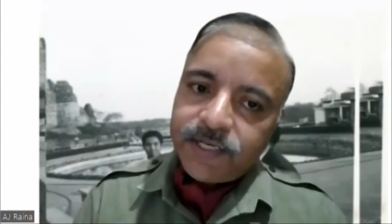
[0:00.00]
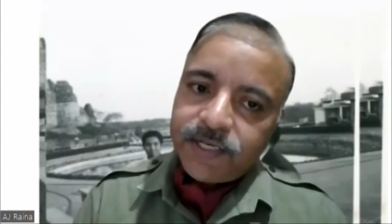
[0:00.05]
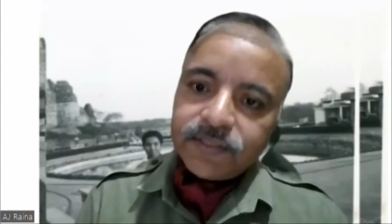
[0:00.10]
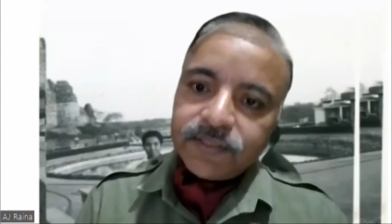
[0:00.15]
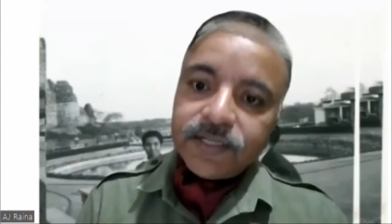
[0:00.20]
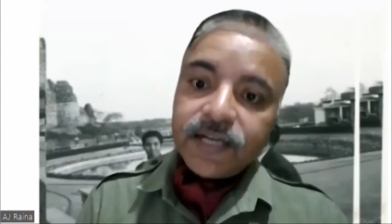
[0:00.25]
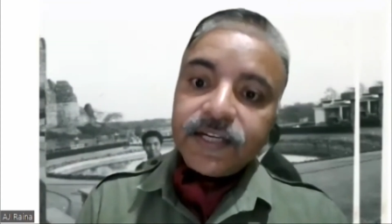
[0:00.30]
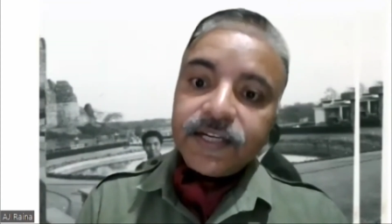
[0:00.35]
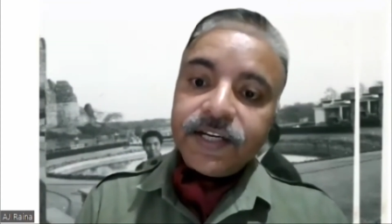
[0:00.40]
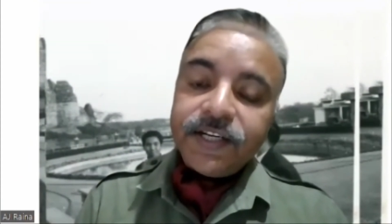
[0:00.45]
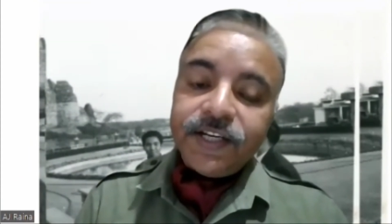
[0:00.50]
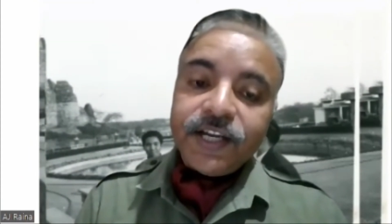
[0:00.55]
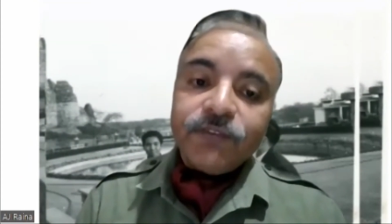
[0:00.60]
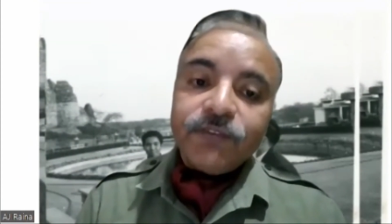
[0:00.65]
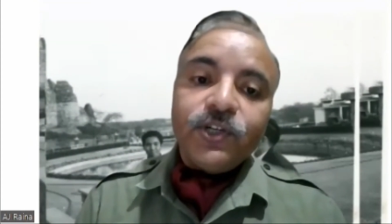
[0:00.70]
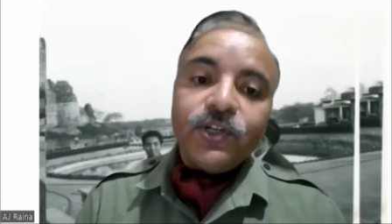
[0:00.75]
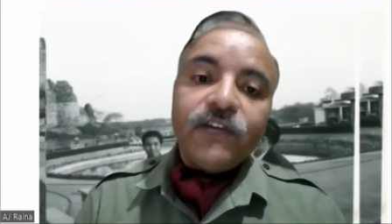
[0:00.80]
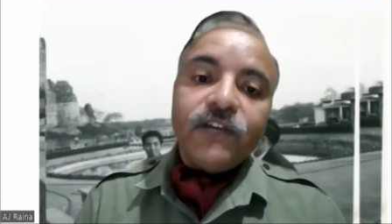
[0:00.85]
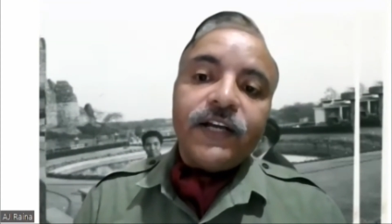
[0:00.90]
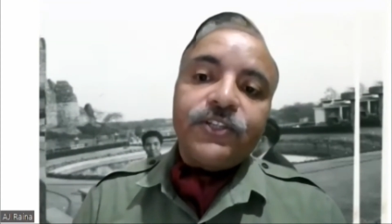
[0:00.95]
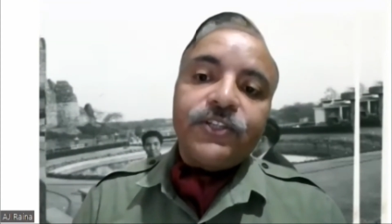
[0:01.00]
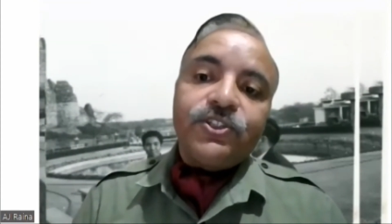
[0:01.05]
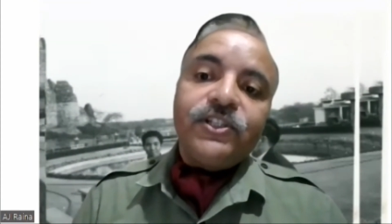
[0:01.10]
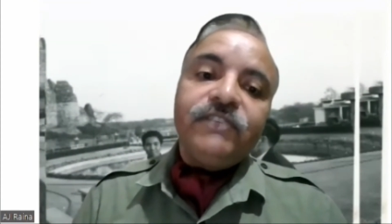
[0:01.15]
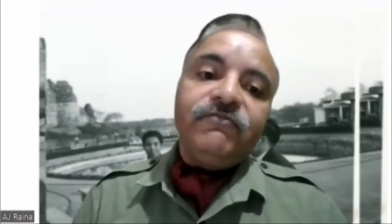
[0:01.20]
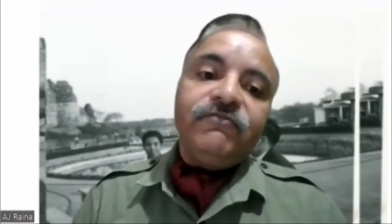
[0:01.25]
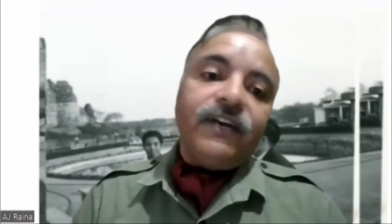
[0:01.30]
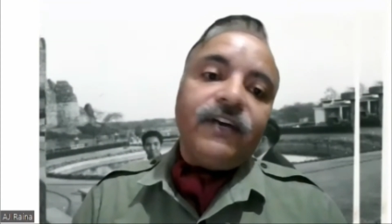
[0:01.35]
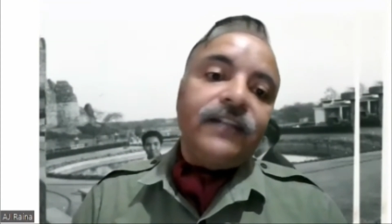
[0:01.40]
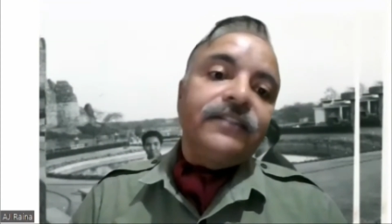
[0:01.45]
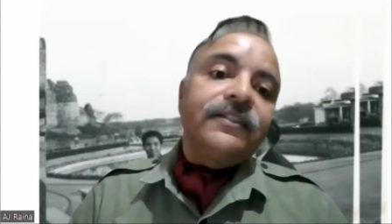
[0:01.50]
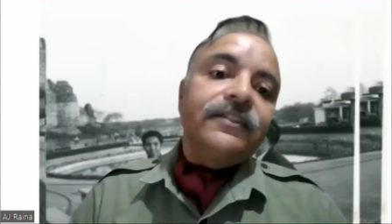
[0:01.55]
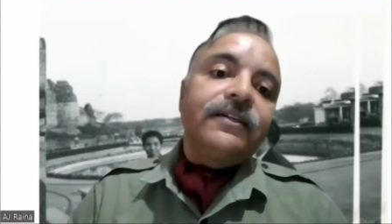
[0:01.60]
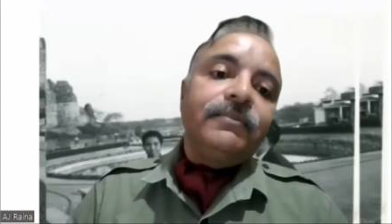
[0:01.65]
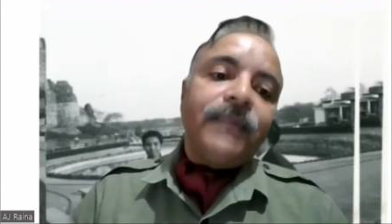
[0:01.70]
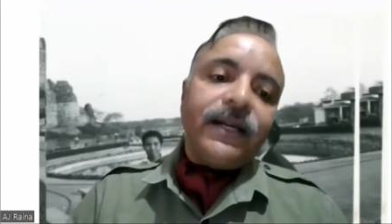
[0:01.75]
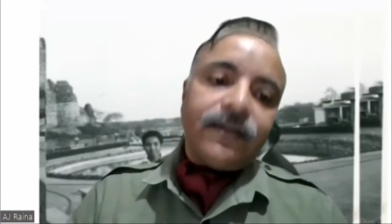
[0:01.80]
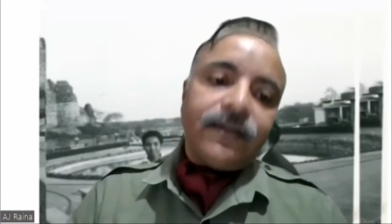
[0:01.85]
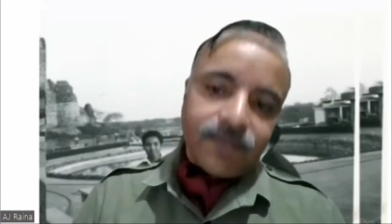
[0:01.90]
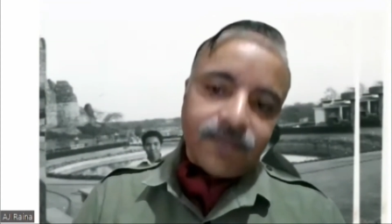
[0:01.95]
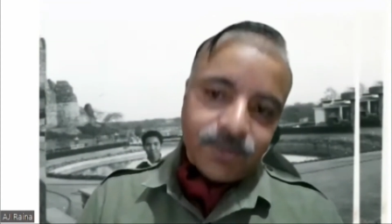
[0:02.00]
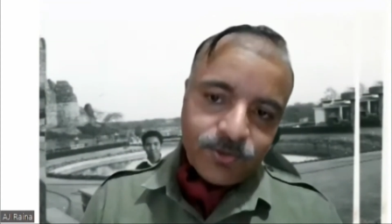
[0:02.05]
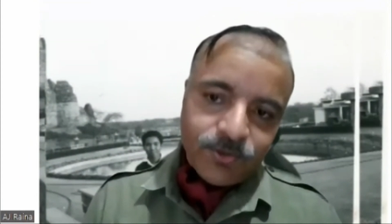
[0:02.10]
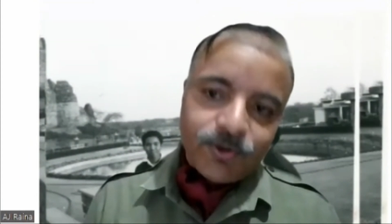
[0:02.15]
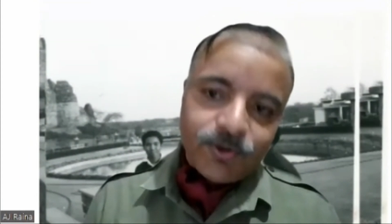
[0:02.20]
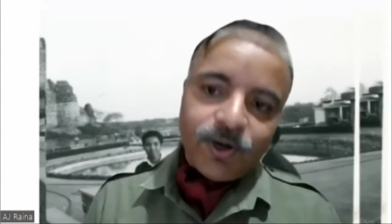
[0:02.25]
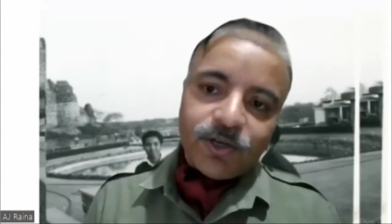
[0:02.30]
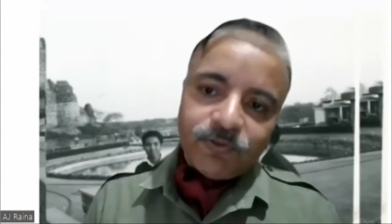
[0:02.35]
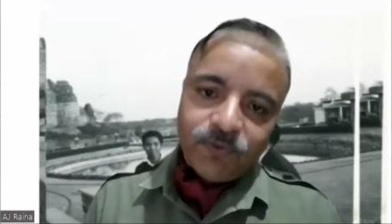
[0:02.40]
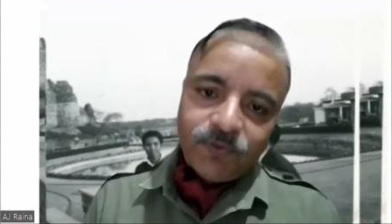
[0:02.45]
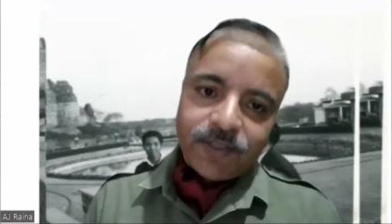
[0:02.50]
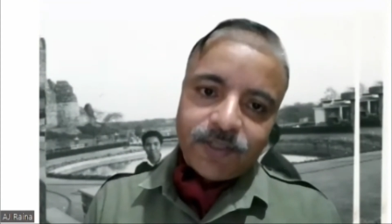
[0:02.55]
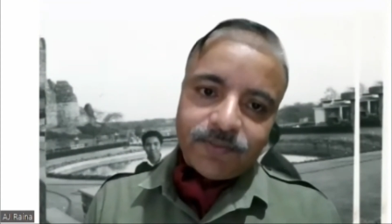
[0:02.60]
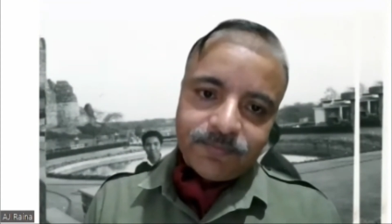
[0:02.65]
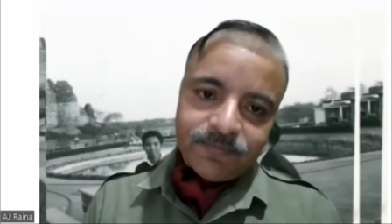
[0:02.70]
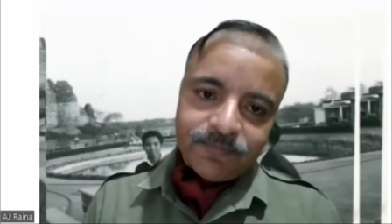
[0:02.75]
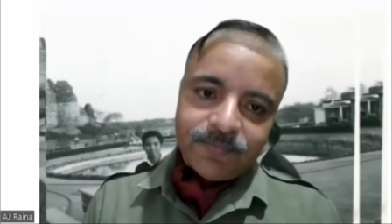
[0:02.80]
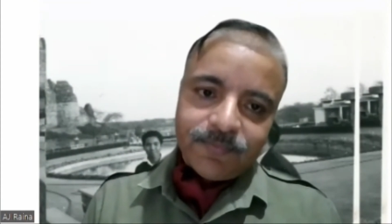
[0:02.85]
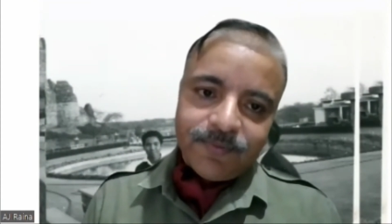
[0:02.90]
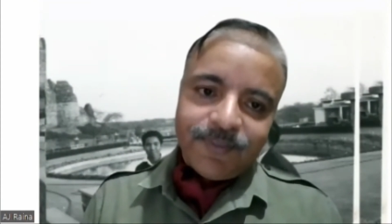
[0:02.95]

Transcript: have been taken and India would have actually won the battle, so-called one.